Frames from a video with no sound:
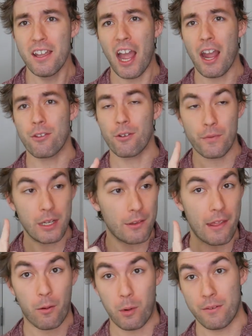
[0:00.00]
either via
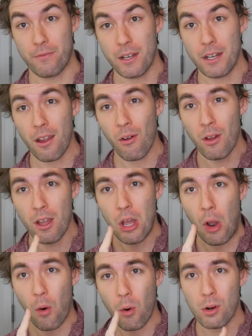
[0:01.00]
that one video
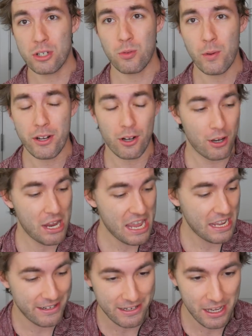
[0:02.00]
or Twitter,
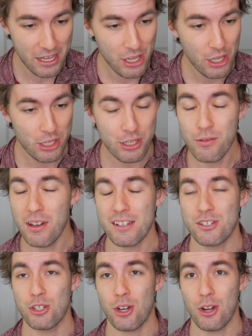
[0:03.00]
and you
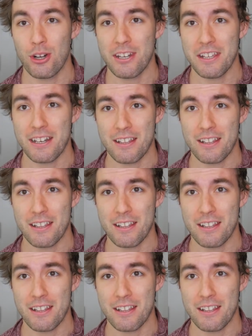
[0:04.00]
guys sure did.